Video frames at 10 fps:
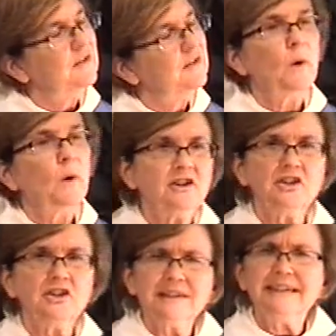Where's
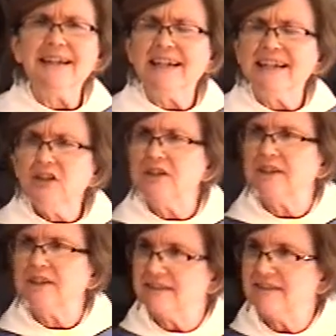your attention?
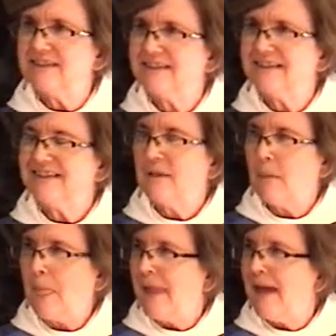
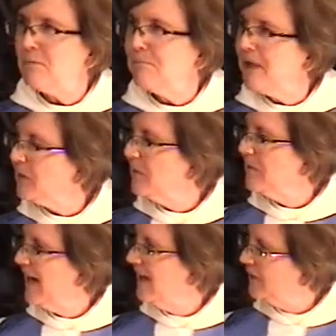Remember when
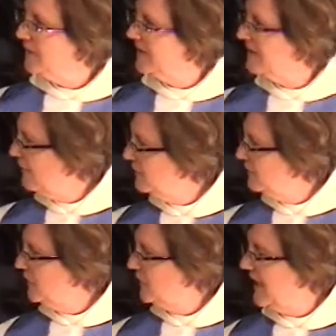my husband and I were
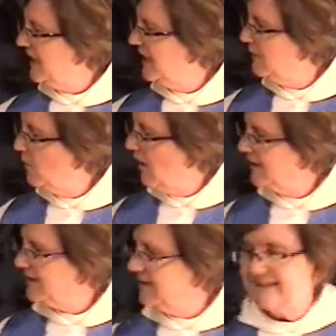first dating, we
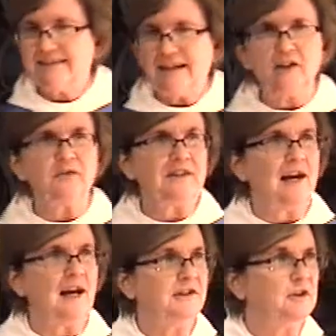walked into Saks Fifth
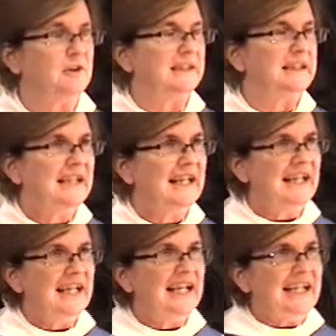Avenue and
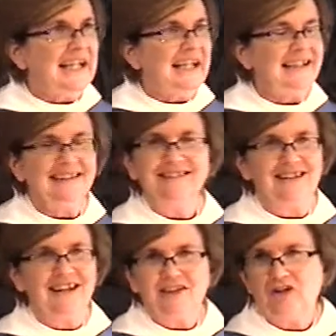he doesn't
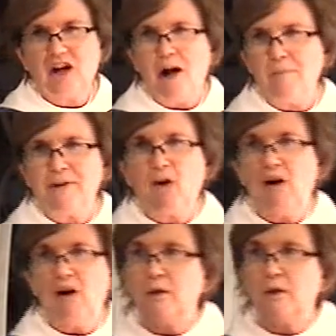like to shop at
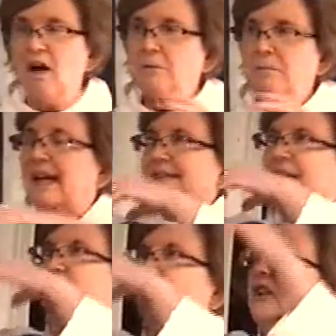all. We walked past
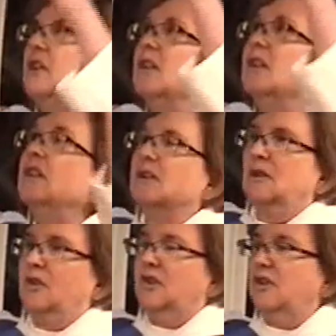this
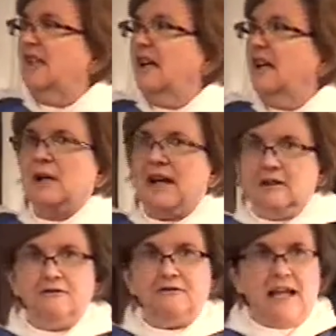huge array
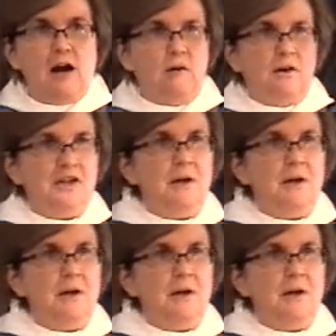of flowers. I